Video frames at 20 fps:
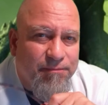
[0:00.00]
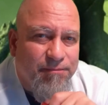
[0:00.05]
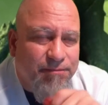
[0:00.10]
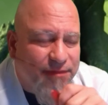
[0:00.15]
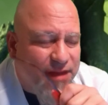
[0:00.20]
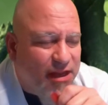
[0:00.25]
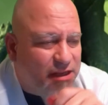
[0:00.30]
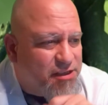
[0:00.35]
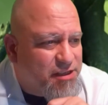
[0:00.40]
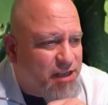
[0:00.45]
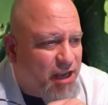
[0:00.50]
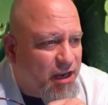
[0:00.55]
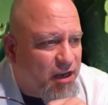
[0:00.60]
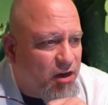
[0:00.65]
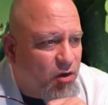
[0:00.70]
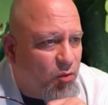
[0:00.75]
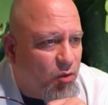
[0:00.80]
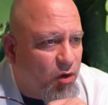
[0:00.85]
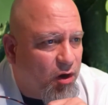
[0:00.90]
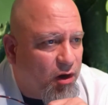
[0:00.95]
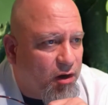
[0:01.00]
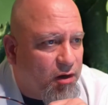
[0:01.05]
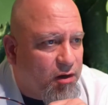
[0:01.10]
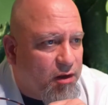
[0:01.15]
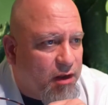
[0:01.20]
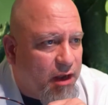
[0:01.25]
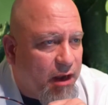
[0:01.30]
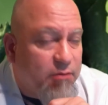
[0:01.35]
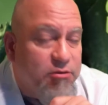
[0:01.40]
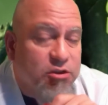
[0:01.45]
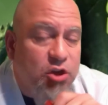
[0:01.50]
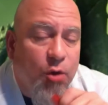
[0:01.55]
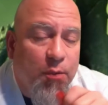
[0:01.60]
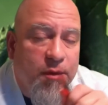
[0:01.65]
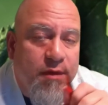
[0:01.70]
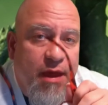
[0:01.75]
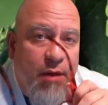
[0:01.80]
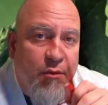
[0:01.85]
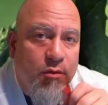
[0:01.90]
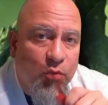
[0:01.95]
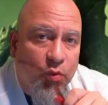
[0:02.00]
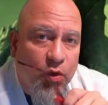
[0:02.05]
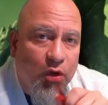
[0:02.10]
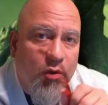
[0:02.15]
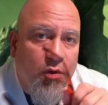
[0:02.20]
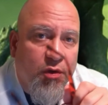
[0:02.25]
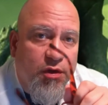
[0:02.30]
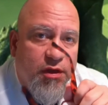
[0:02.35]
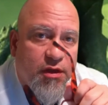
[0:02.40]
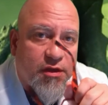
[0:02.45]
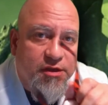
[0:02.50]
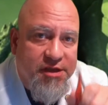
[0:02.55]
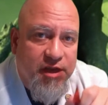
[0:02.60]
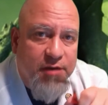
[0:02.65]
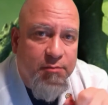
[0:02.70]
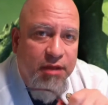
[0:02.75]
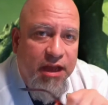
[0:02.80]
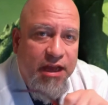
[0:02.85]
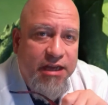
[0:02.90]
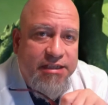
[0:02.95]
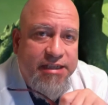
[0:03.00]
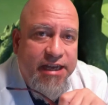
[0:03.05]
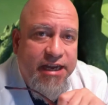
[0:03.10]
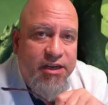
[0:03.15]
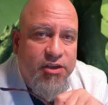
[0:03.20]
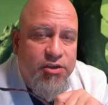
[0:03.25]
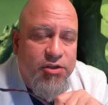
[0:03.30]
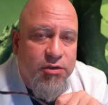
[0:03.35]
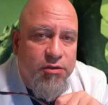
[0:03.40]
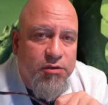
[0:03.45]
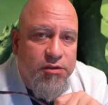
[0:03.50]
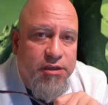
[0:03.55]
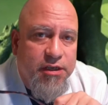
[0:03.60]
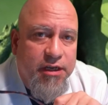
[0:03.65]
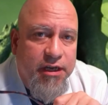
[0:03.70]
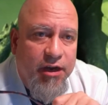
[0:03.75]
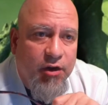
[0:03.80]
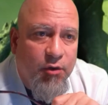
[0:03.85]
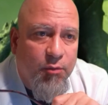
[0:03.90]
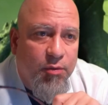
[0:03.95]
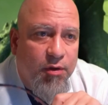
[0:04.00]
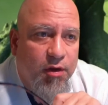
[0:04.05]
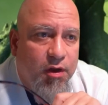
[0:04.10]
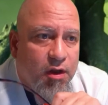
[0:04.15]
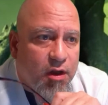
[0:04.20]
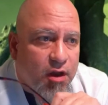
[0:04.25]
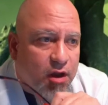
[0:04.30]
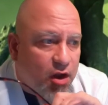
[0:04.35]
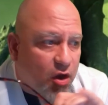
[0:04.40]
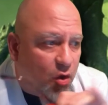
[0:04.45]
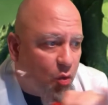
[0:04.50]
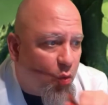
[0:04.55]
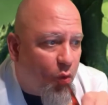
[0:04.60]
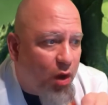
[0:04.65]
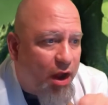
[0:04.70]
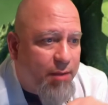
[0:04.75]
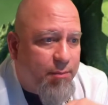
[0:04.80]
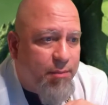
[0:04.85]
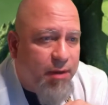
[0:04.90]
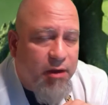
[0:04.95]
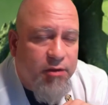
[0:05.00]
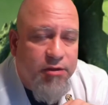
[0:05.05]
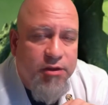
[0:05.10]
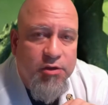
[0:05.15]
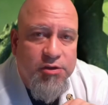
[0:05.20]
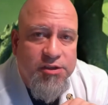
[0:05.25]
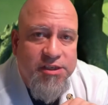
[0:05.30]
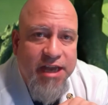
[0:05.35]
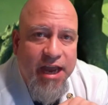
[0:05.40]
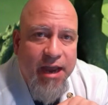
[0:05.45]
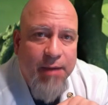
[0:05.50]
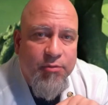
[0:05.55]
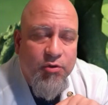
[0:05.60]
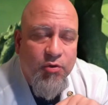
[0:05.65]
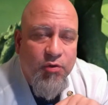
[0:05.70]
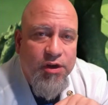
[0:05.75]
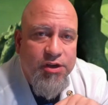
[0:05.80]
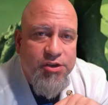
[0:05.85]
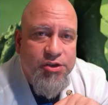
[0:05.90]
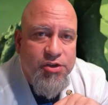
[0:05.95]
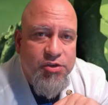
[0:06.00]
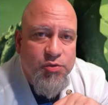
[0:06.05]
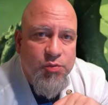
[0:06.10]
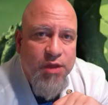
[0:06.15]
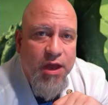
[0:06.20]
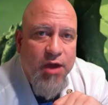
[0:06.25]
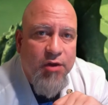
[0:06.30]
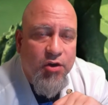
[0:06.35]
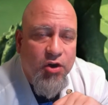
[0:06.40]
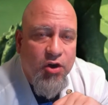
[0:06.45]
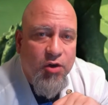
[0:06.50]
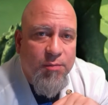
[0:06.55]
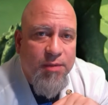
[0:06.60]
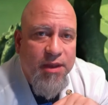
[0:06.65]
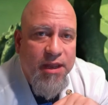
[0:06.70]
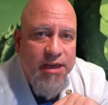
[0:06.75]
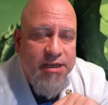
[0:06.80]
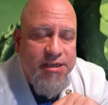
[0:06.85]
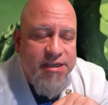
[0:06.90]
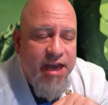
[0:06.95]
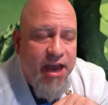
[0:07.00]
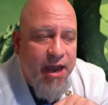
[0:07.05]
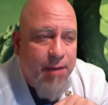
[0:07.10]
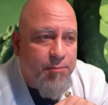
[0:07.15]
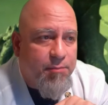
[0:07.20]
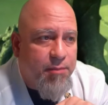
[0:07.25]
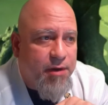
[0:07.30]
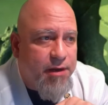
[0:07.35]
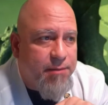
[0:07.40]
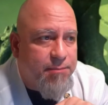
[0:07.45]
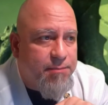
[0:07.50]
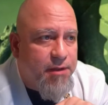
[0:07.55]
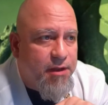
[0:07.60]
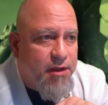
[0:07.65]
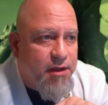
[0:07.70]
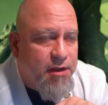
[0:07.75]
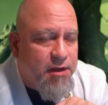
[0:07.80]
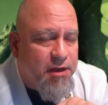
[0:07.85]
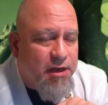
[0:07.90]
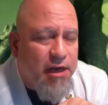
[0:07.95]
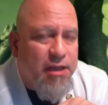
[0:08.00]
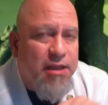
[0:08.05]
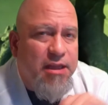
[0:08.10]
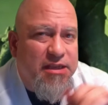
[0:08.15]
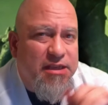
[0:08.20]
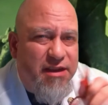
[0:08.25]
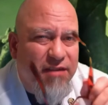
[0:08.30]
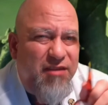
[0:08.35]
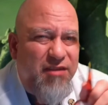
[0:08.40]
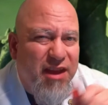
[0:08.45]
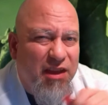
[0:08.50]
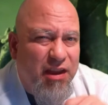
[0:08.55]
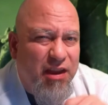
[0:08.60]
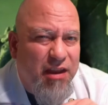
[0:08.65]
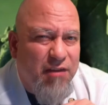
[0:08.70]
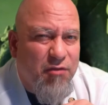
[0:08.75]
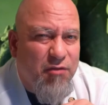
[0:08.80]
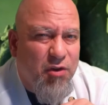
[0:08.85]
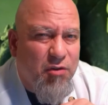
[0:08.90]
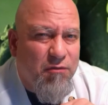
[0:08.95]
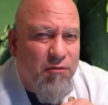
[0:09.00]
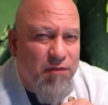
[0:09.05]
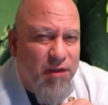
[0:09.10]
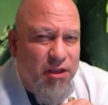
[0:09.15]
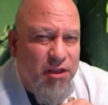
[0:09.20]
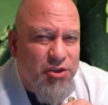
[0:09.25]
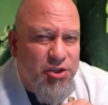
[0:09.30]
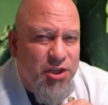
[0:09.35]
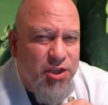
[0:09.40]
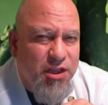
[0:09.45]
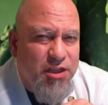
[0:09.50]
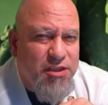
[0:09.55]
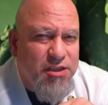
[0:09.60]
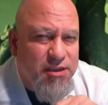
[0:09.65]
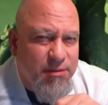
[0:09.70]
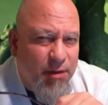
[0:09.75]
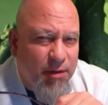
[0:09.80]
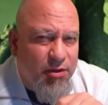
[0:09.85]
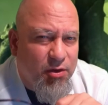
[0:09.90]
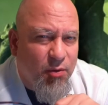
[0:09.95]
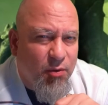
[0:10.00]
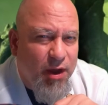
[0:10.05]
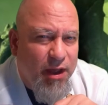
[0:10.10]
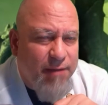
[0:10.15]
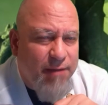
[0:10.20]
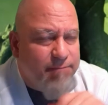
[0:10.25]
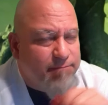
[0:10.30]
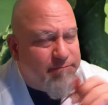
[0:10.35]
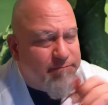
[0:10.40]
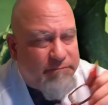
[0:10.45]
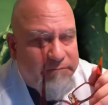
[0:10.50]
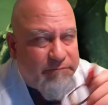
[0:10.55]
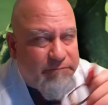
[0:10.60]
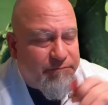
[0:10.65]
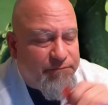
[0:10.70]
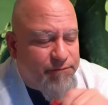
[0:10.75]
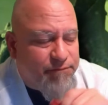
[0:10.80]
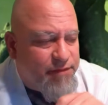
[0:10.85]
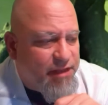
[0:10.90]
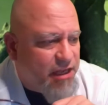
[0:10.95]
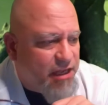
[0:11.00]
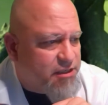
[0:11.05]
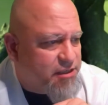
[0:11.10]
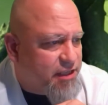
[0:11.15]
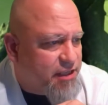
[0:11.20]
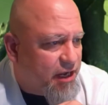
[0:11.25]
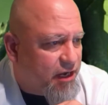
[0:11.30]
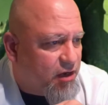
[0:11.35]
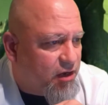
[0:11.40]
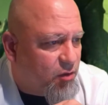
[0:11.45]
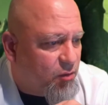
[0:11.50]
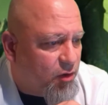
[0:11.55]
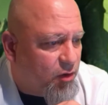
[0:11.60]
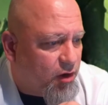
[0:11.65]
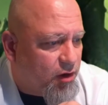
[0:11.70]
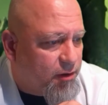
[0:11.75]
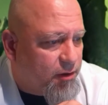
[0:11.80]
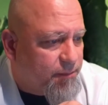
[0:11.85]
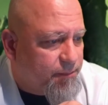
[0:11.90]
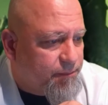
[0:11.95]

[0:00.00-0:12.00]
That's not going to work. I was hoping that would work with a Sunblast Angel to help wipe out those tapped creatures without her being tapped, but unless I give her vigilance some other way, that's not going to work.